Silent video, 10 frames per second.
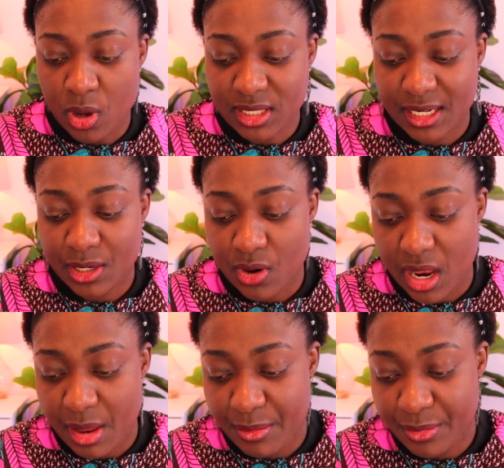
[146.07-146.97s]
What are the
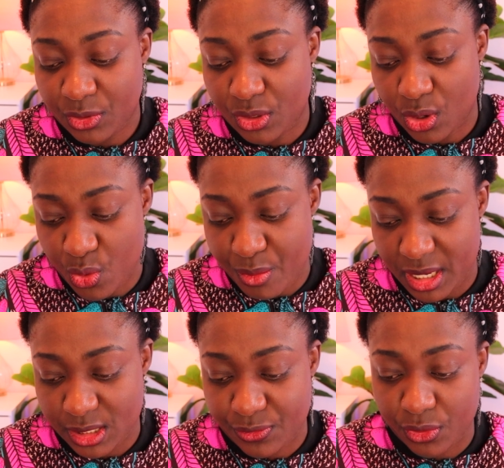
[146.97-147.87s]
required
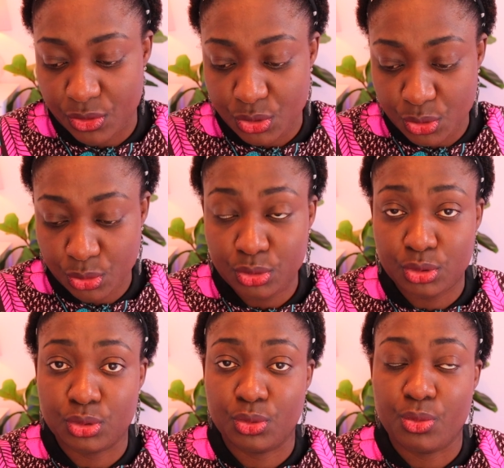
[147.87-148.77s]
documents for you
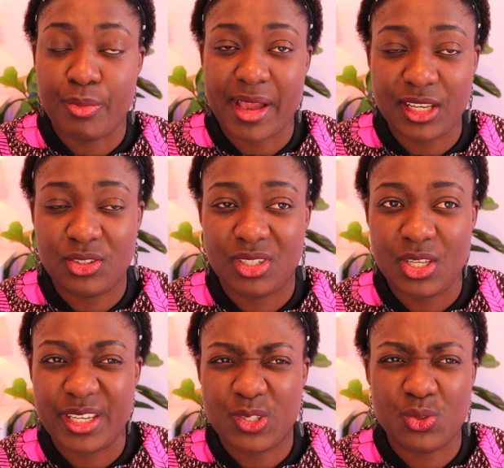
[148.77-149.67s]
to migrate to
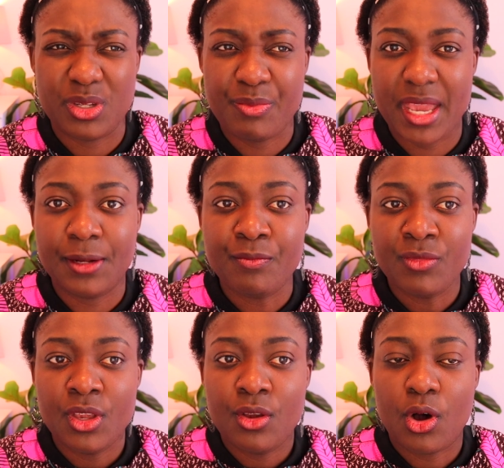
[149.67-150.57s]
the UK? To depend
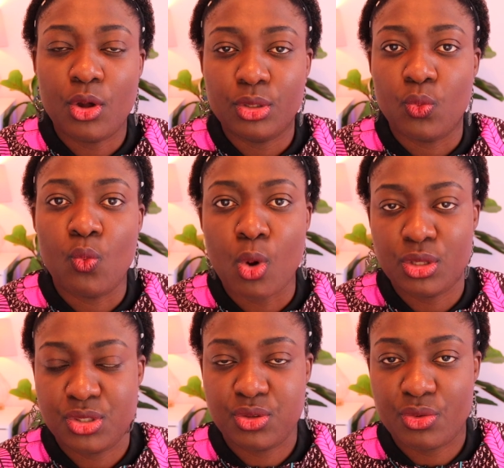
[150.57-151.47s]
on
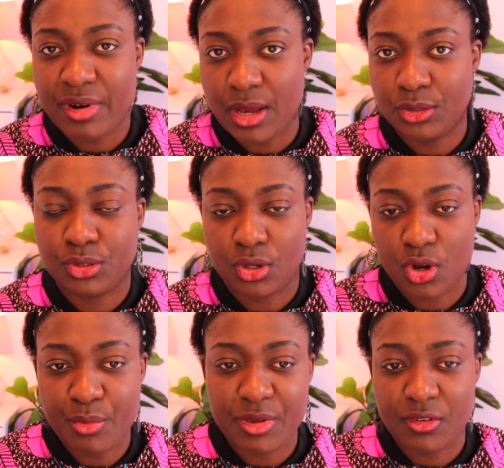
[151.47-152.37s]
what route you're
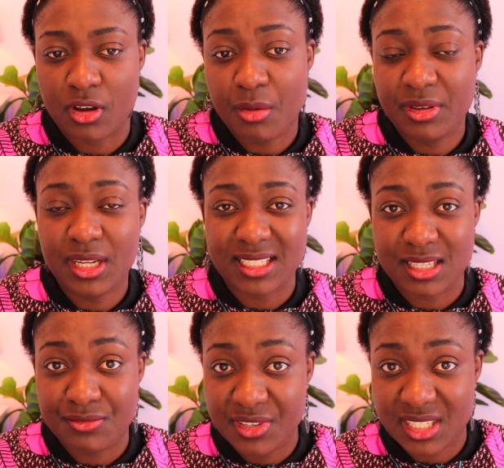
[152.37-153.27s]
coming. If you're coming
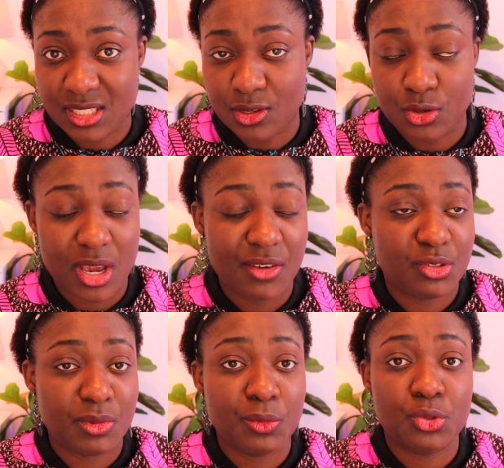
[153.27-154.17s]
as a visitor, you have
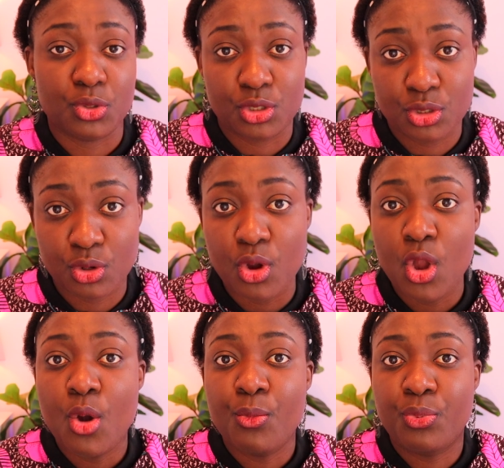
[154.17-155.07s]
to be able to show
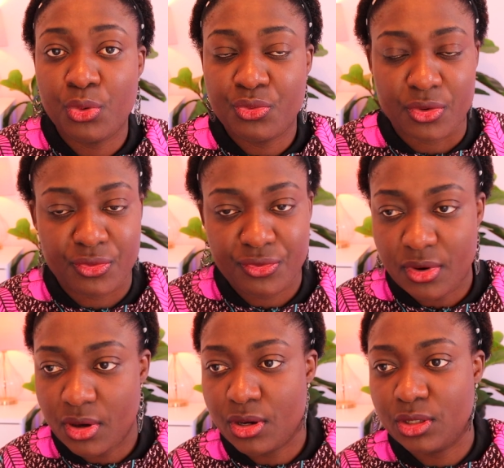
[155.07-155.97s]
proof of
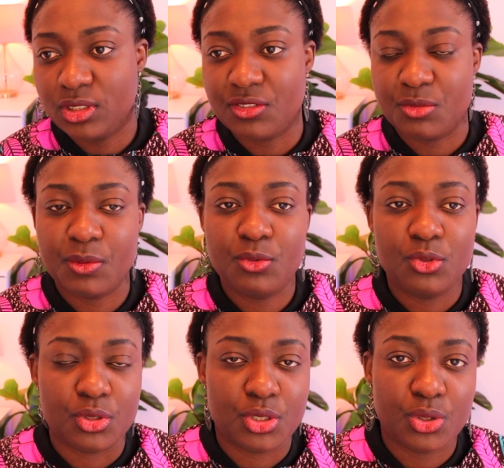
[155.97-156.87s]
fund. You have to be able
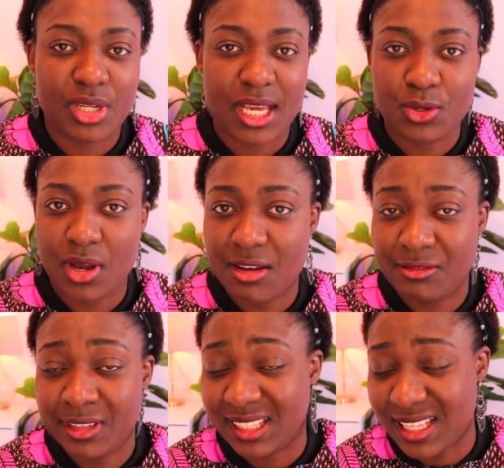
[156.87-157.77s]
to show that you
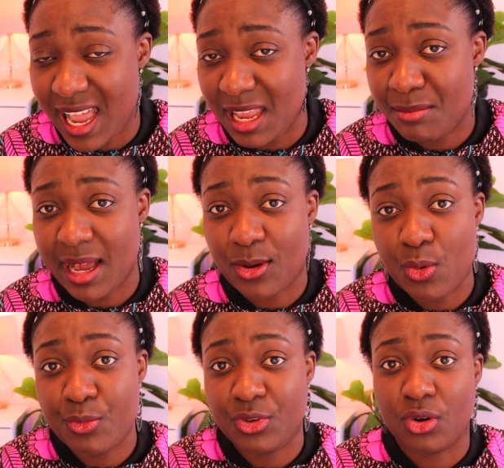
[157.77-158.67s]
have a tie back
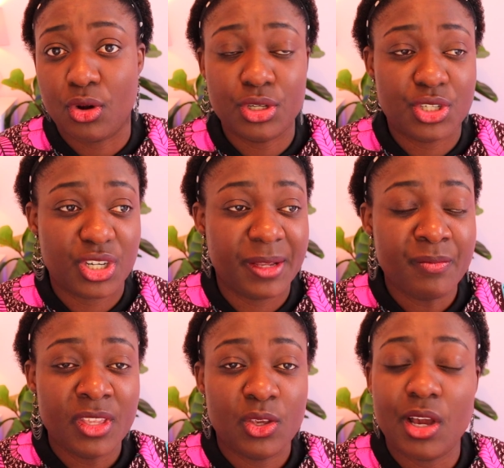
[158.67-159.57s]
home in your country.
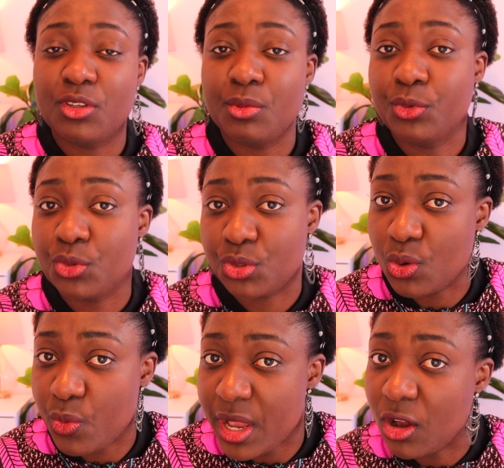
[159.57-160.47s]
You have to be able to
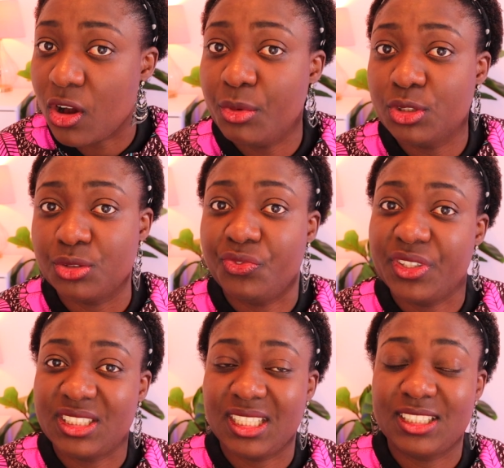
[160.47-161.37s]
show where you're coming to
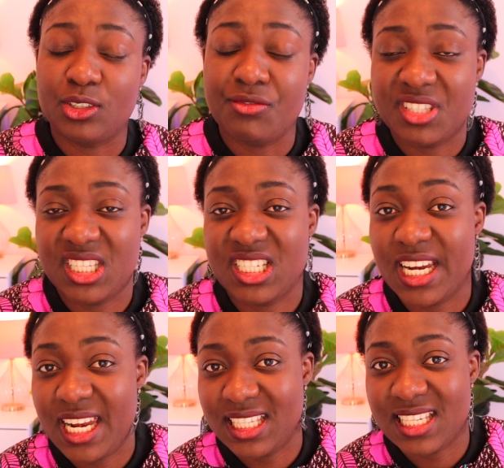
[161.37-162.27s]
visit, your
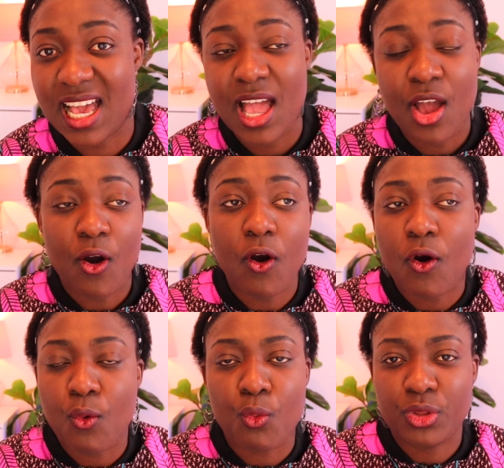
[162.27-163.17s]
invitation letter,
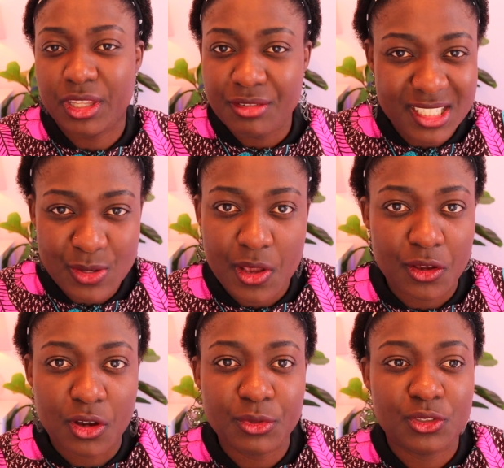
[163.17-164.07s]
or the reason why
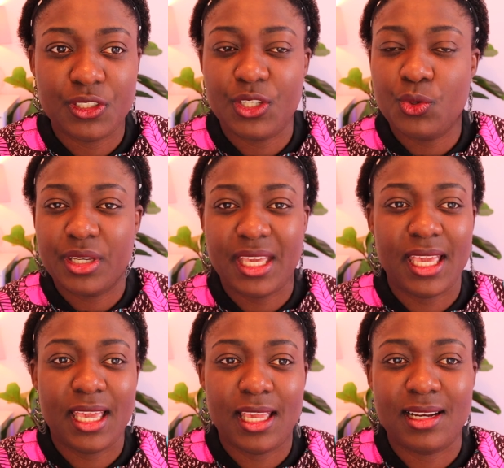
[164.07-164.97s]
you're coming to the
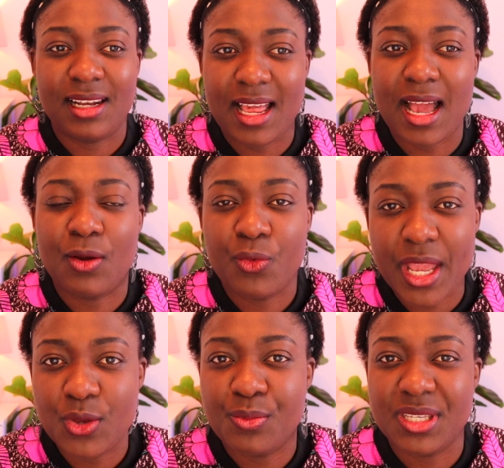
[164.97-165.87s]
UK and
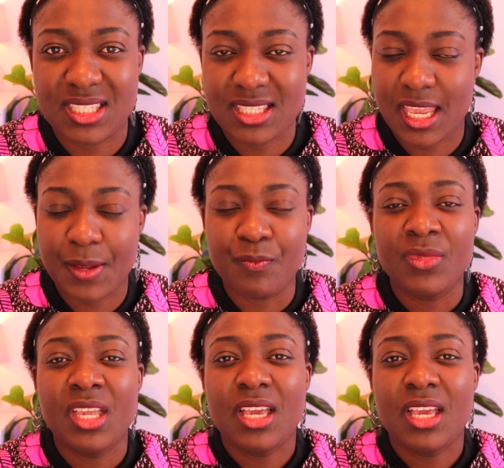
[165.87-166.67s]
where you'll be staying.